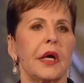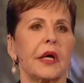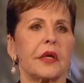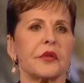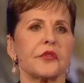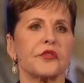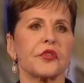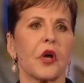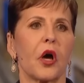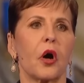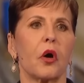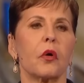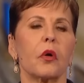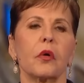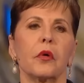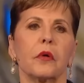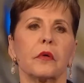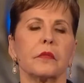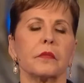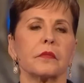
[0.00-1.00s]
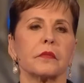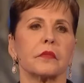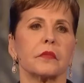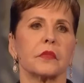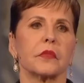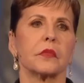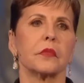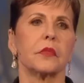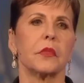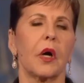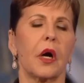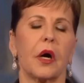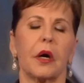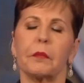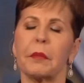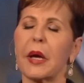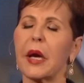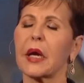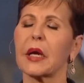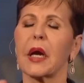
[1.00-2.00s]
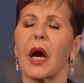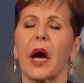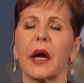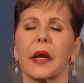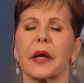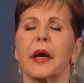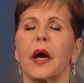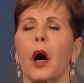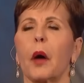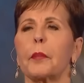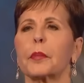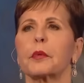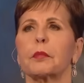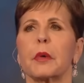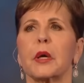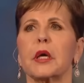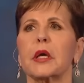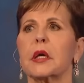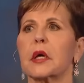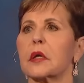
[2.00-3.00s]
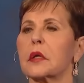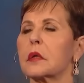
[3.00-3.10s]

And so, man, God helped me.